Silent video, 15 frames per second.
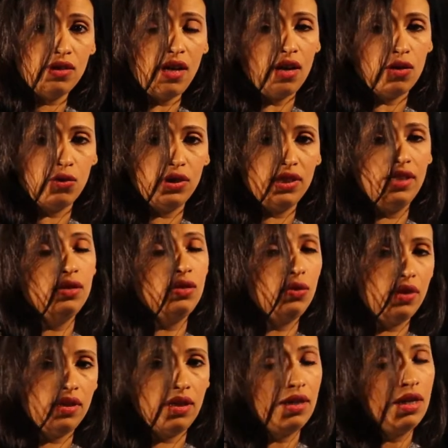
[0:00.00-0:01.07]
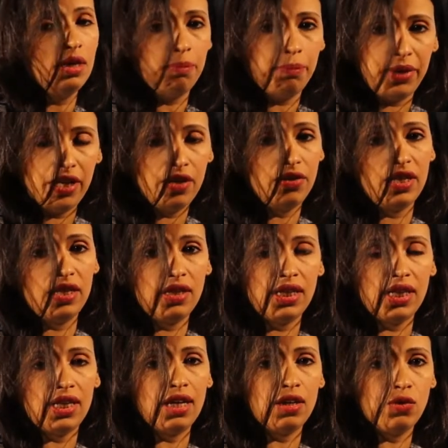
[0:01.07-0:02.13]
according to the period
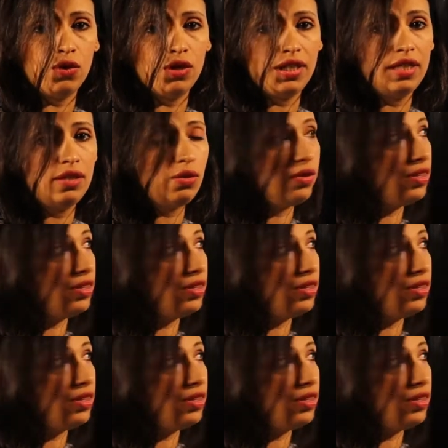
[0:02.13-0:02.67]
and according to